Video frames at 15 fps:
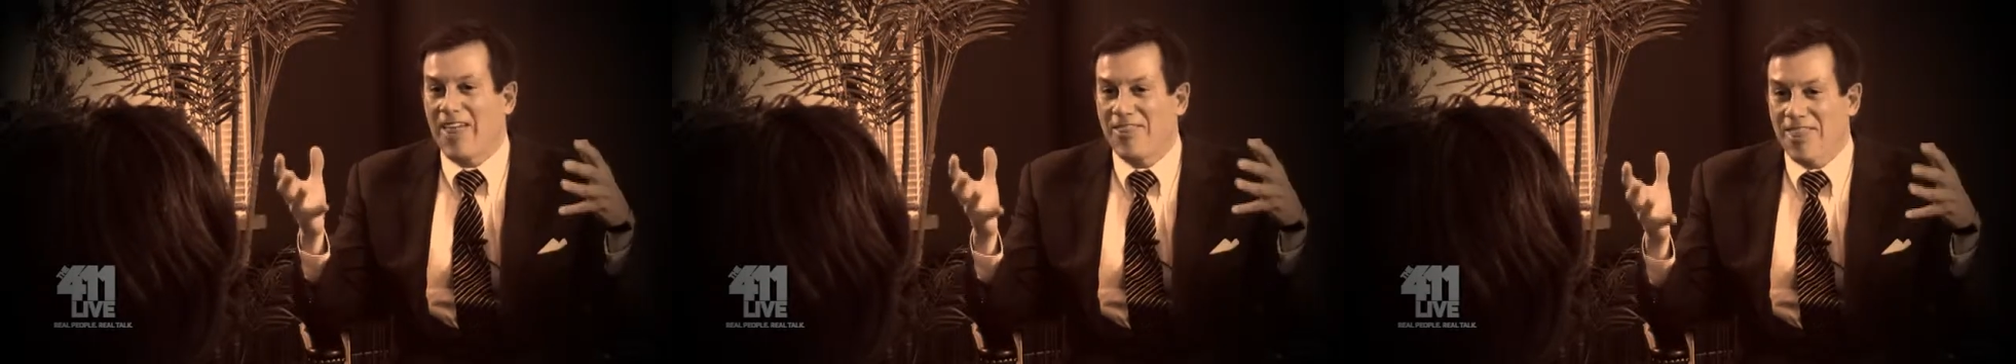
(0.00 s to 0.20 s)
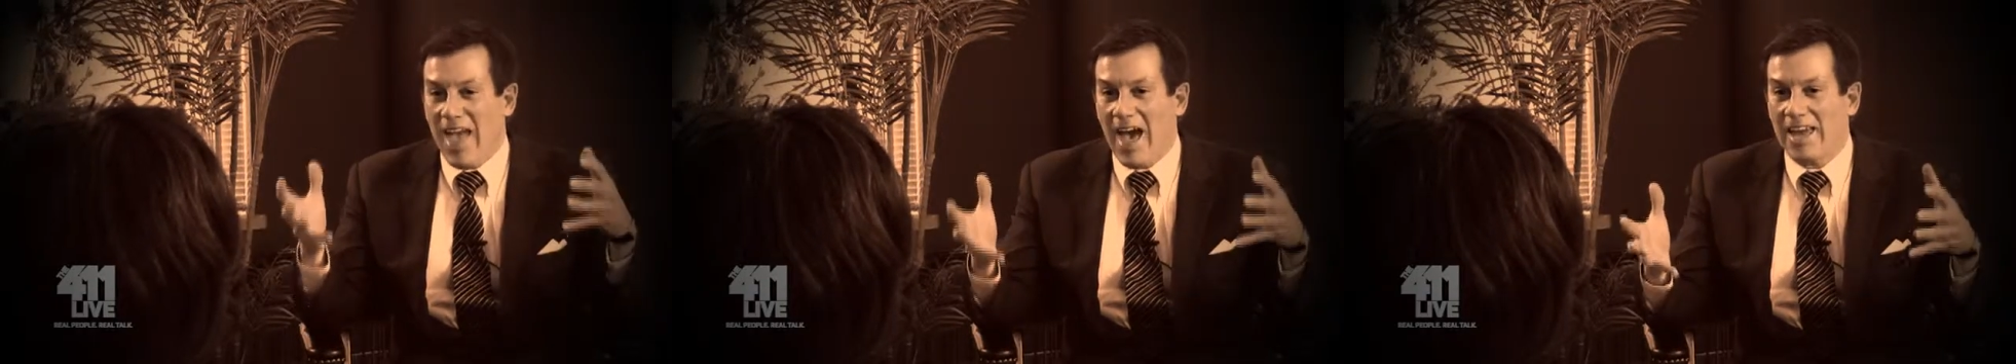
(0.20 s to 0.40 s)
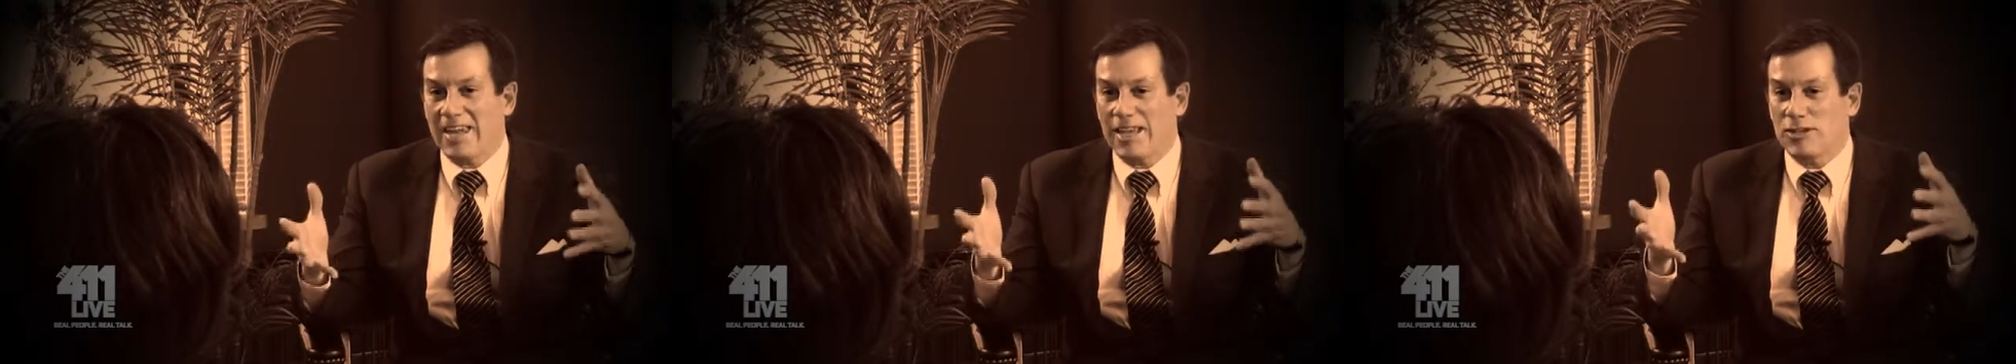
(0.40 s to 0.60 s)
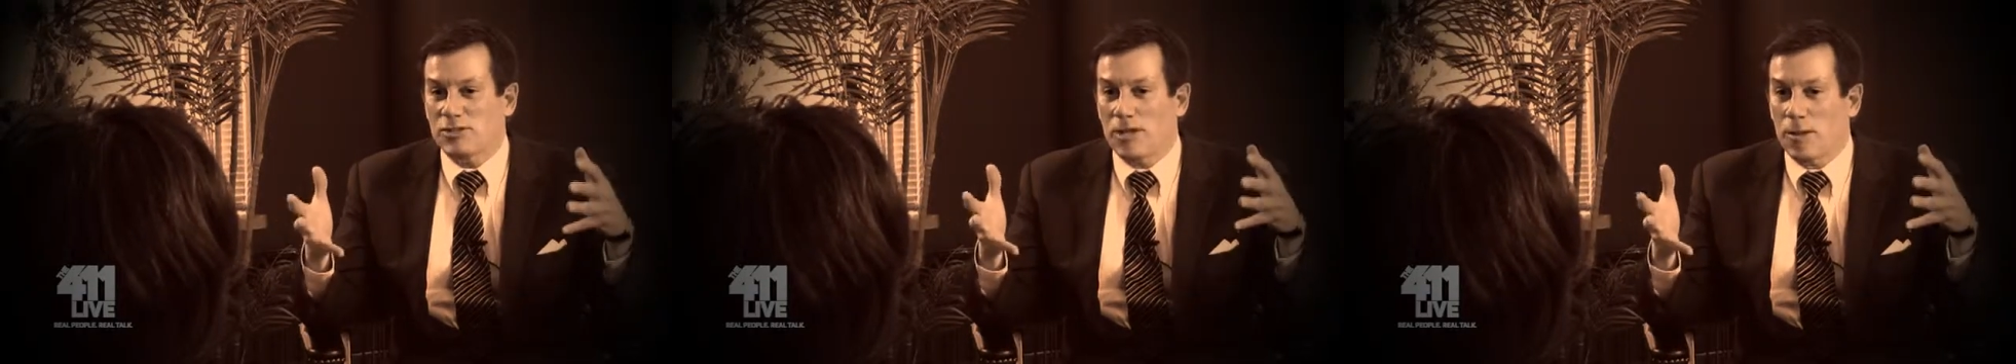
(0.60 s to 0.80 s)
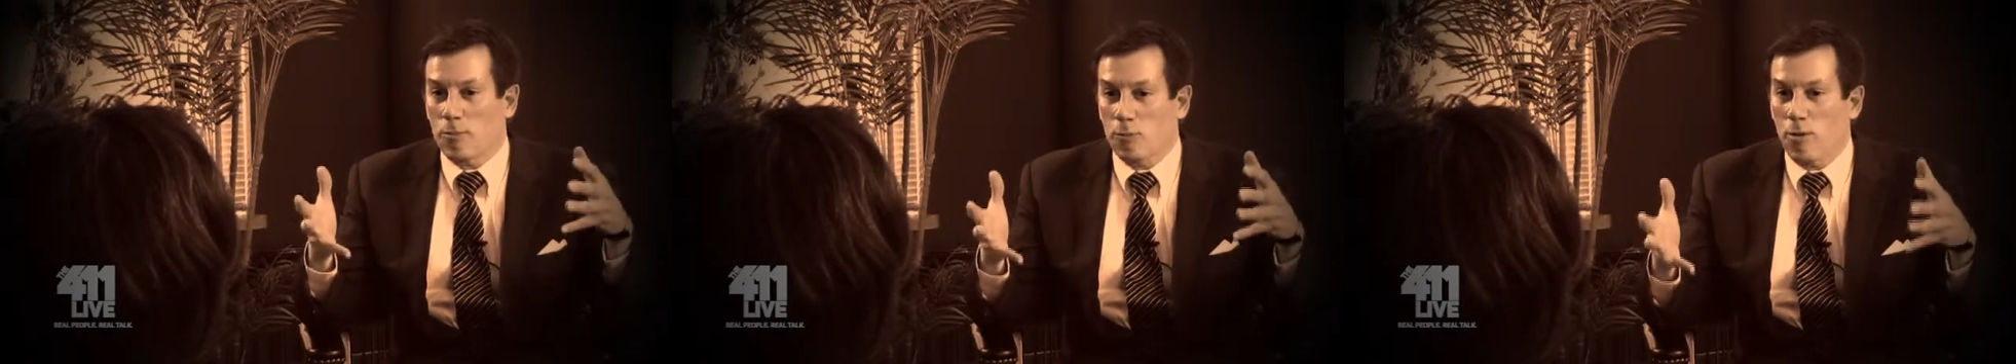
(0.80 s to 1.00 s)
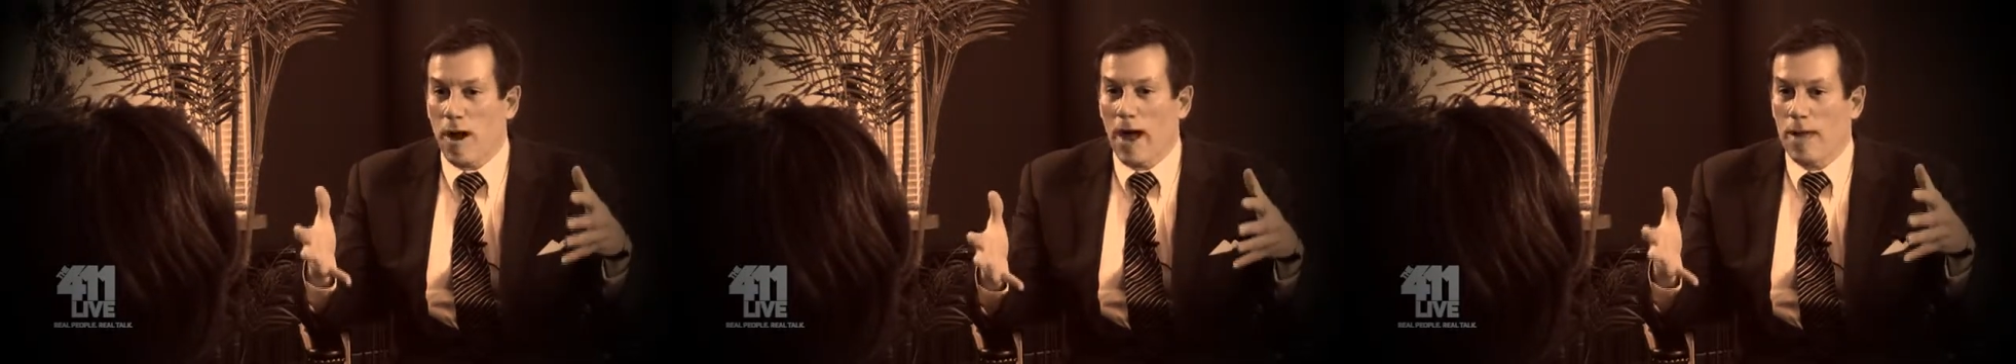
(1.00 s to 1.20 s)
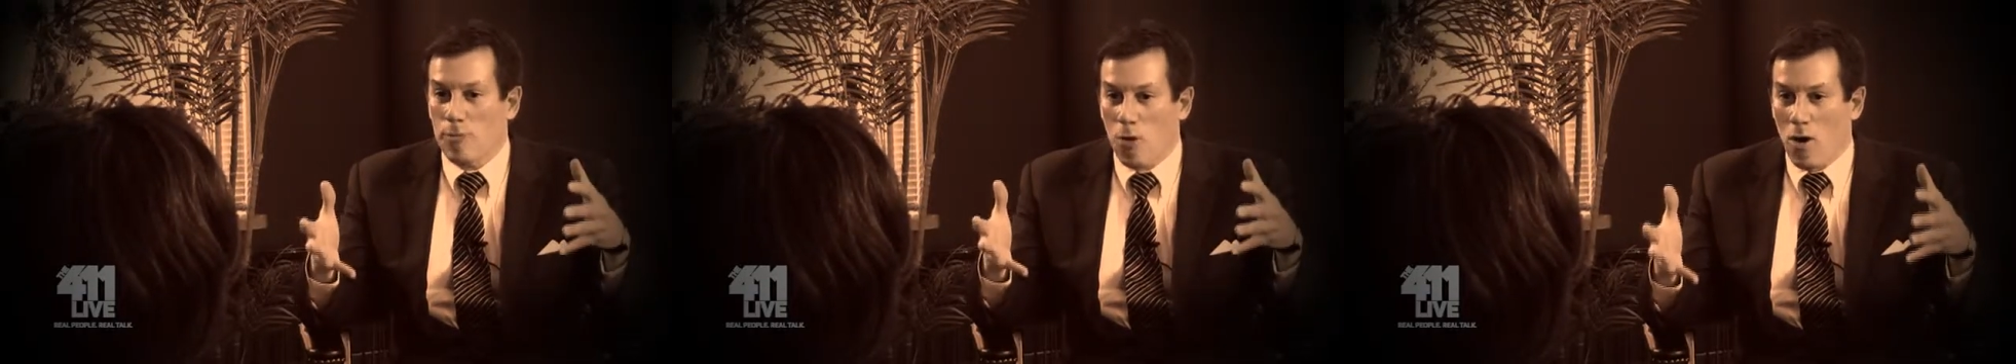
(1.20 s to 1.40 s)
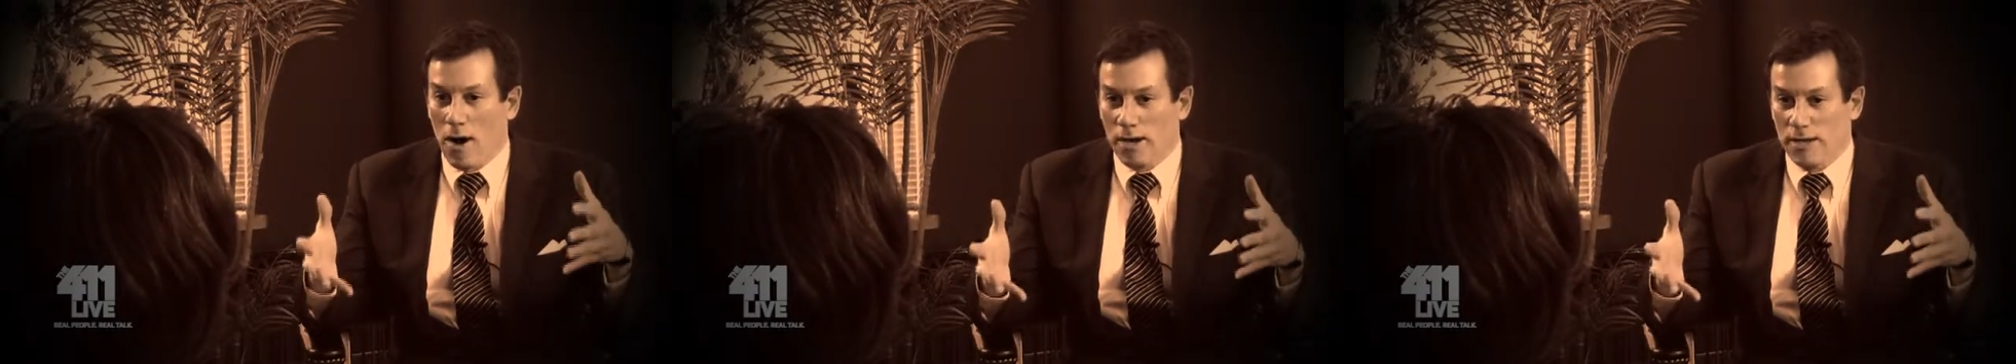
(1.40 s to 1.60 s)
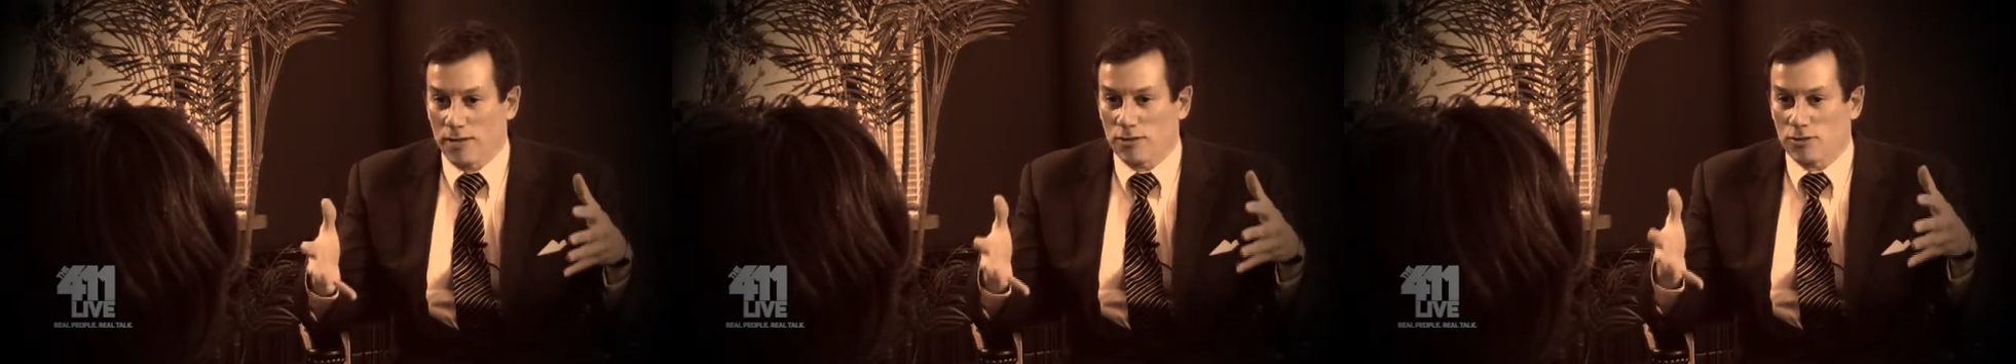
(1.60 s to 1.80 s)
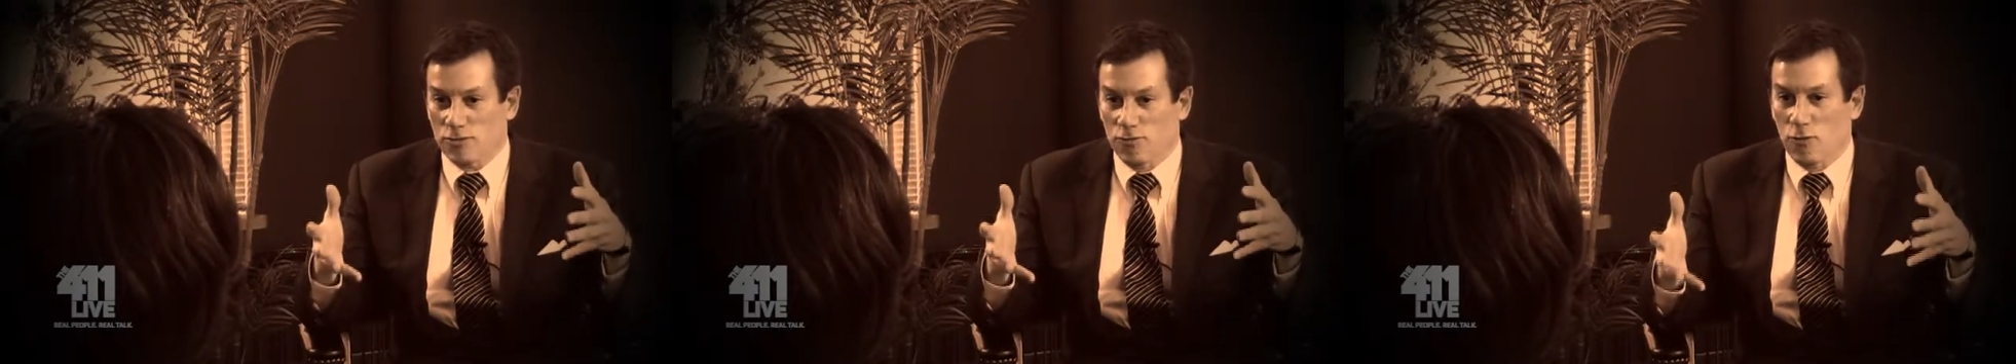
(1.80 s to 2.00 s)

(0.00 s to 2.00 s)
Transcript: that is a prime audience